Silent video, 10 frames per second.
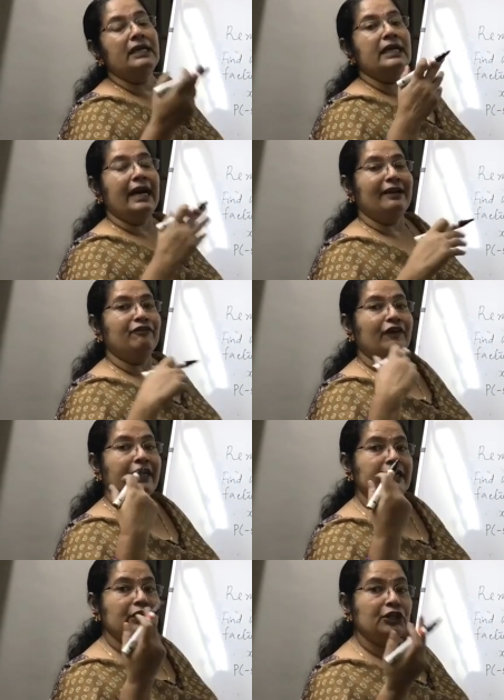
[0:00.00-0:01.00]
And
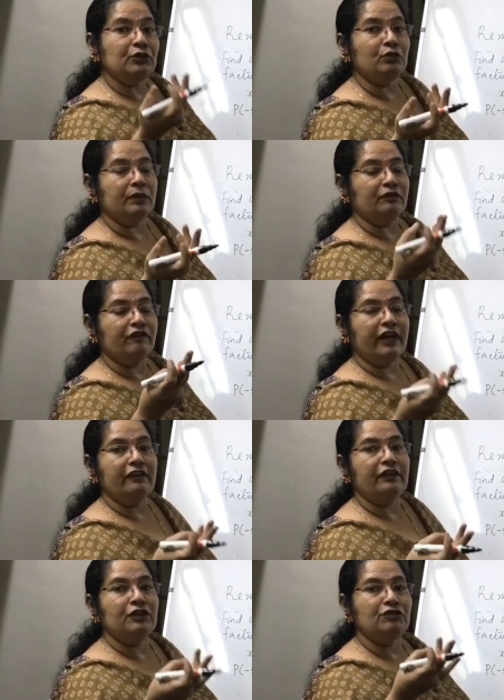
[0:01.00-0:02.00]
5 cube, 5
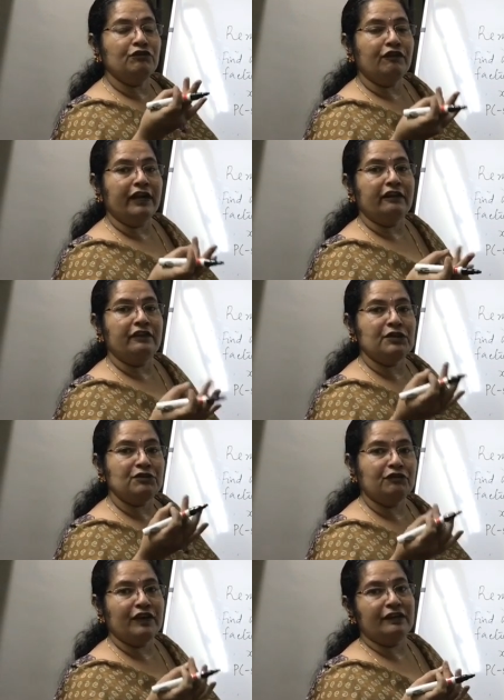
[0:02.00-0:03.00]
into 5 into
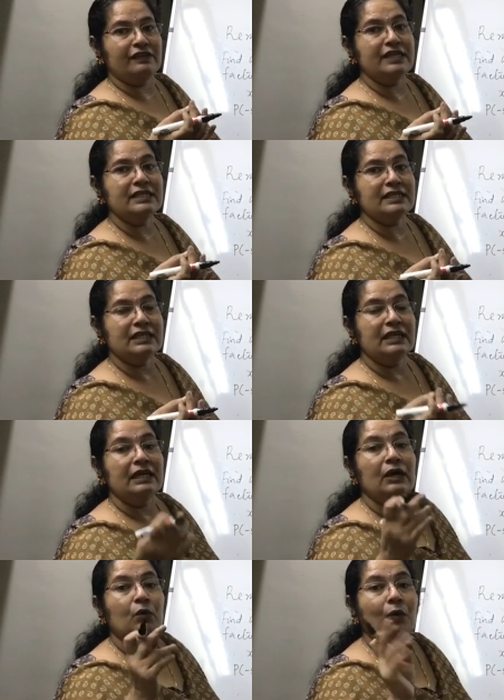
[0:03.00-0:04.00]
5 is
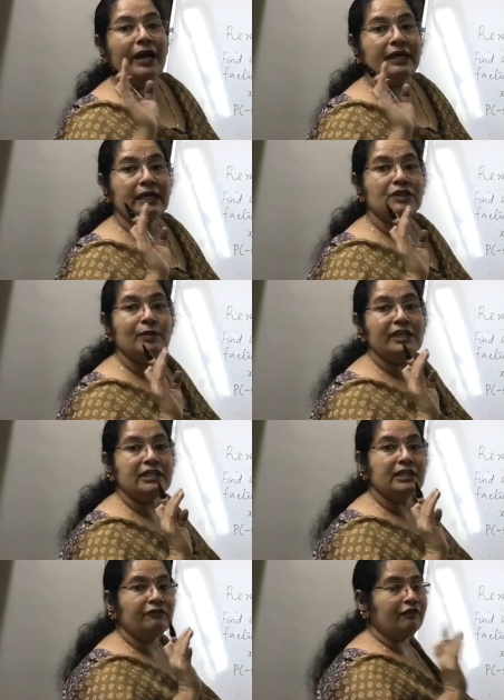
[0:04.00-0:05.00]

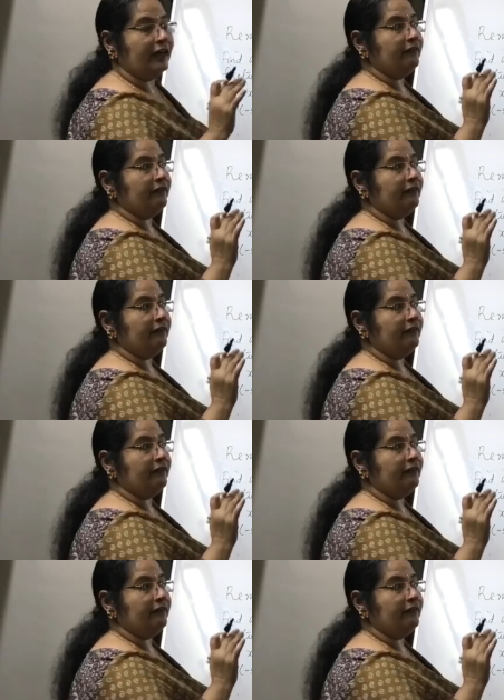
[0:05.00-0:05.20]
125.